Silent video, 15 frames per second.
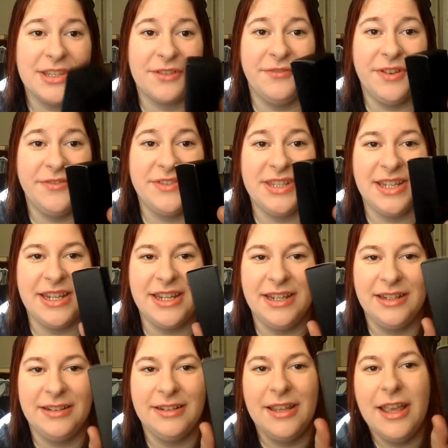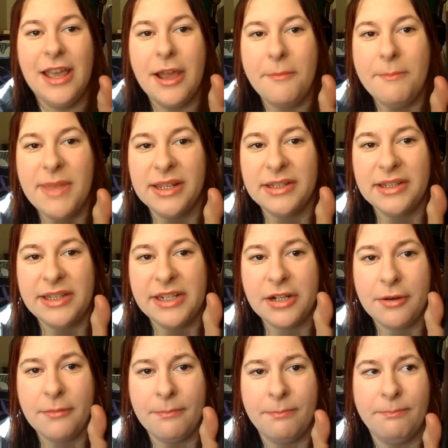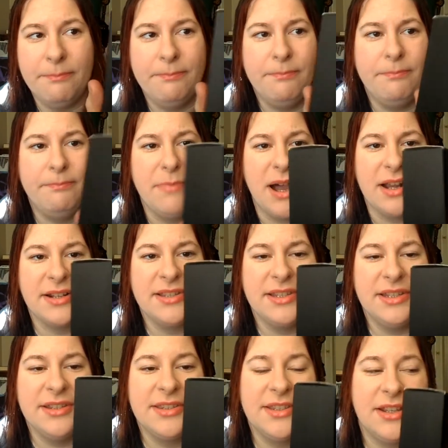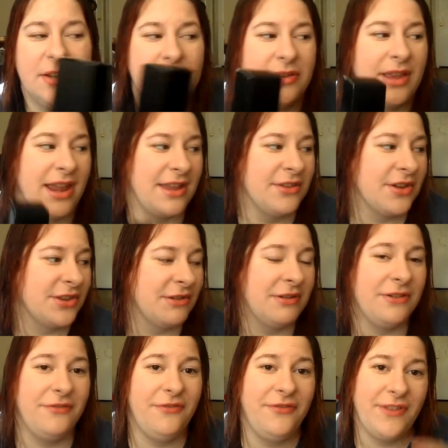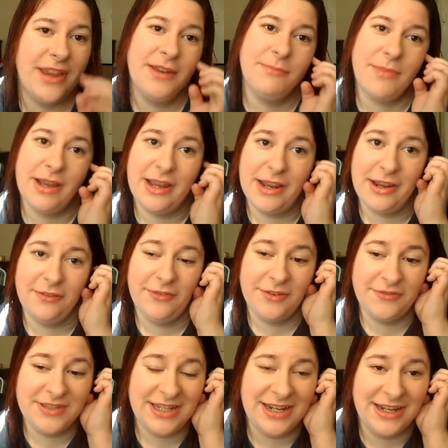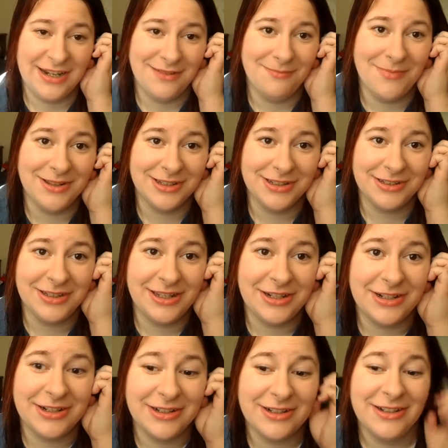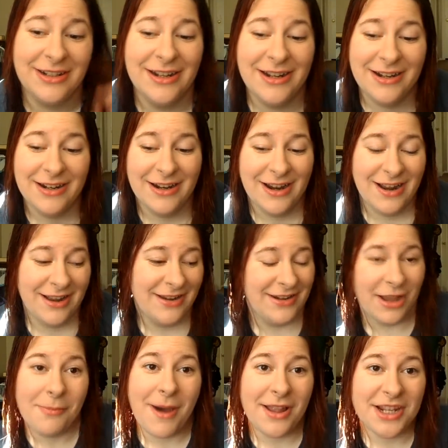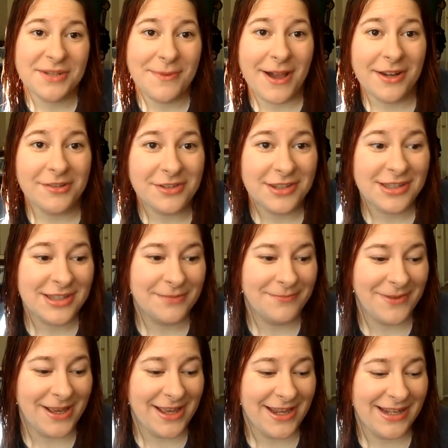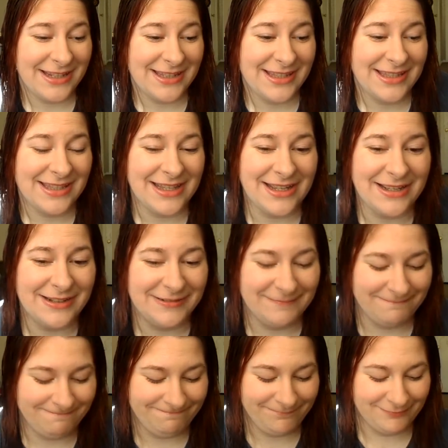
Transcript: these are 15 milliliter boxes, so I thought they would fit my 15 milliliter nail polish bottles. But yeah,